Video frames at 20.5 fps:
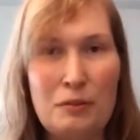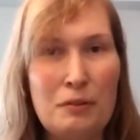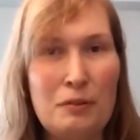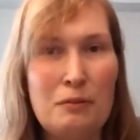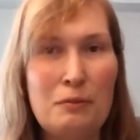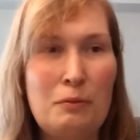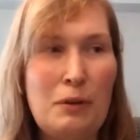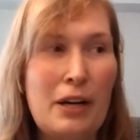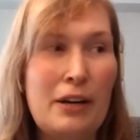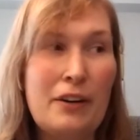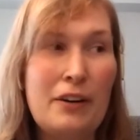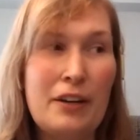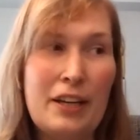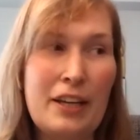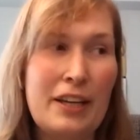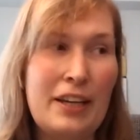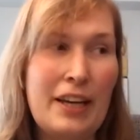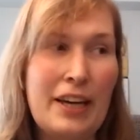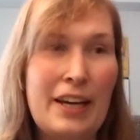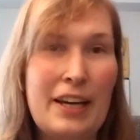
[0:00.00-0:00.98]
where I
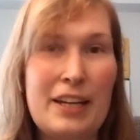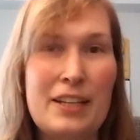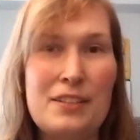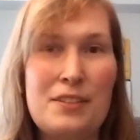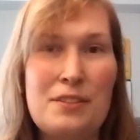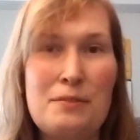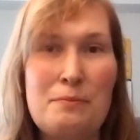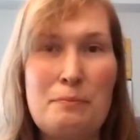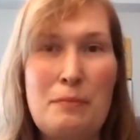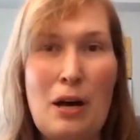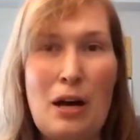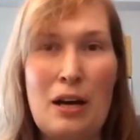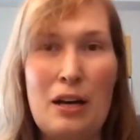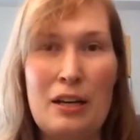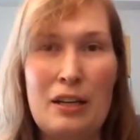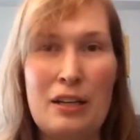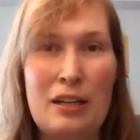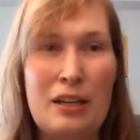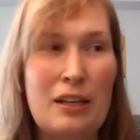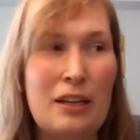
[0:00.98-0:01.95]
can get
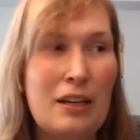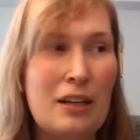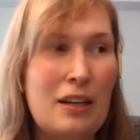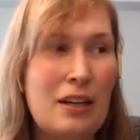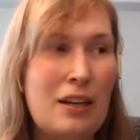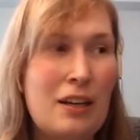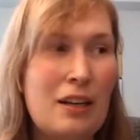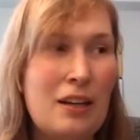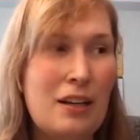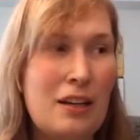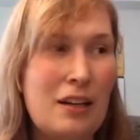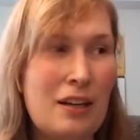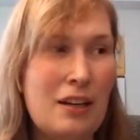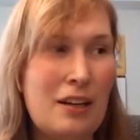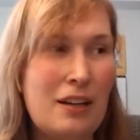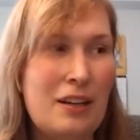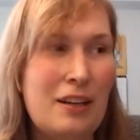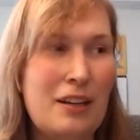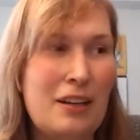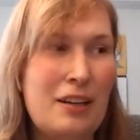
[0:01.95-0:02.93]
my
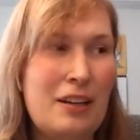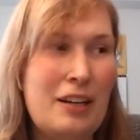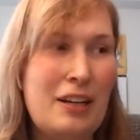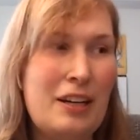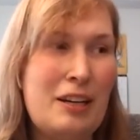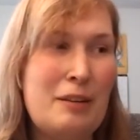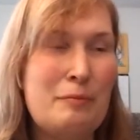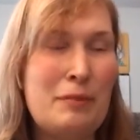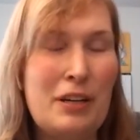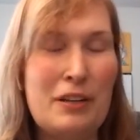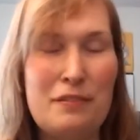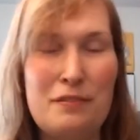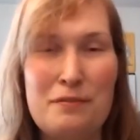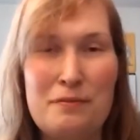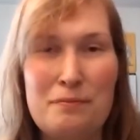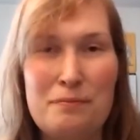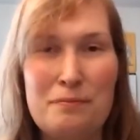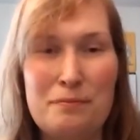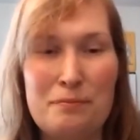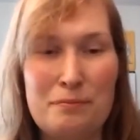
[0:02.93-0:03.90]
my
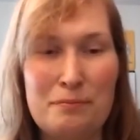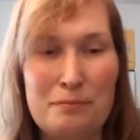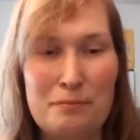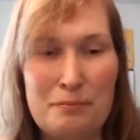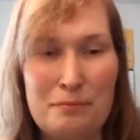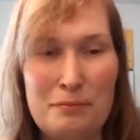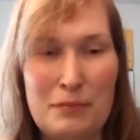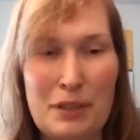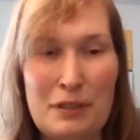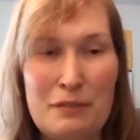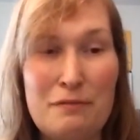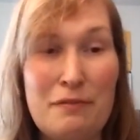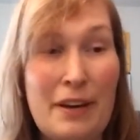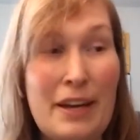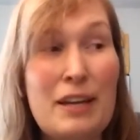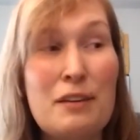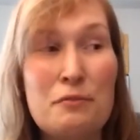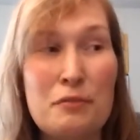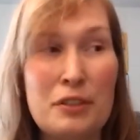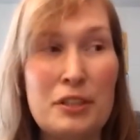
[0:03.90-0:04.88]

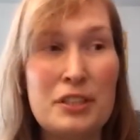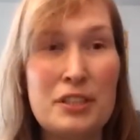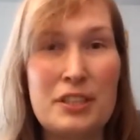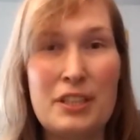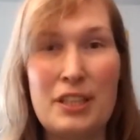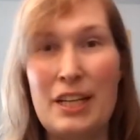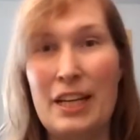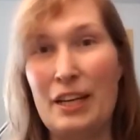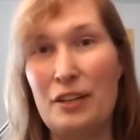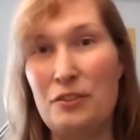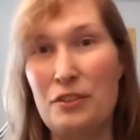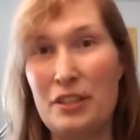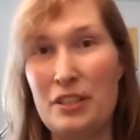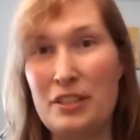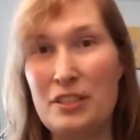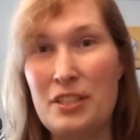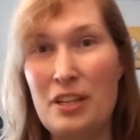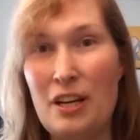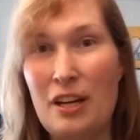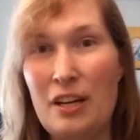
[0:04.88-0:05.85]
favourite electric
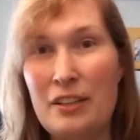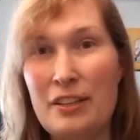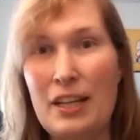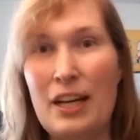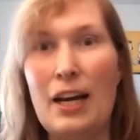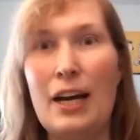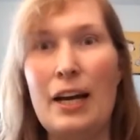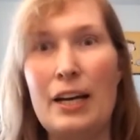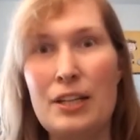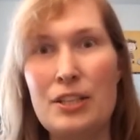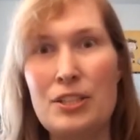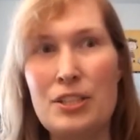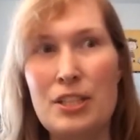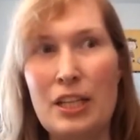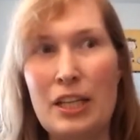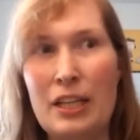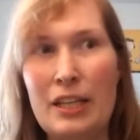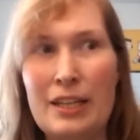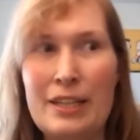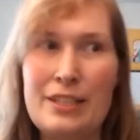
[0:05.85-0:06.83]
guitar that
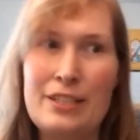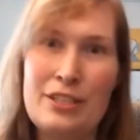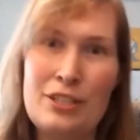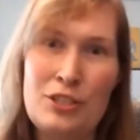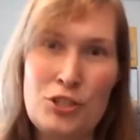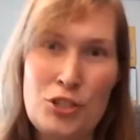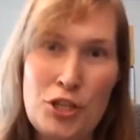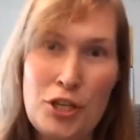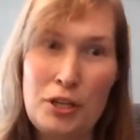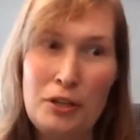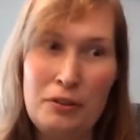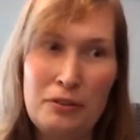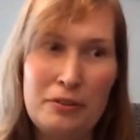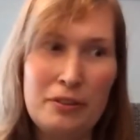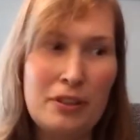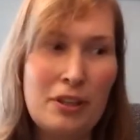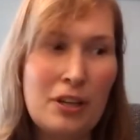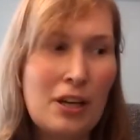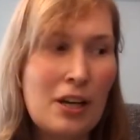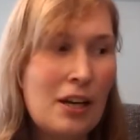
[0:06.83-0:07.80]
actually is in tune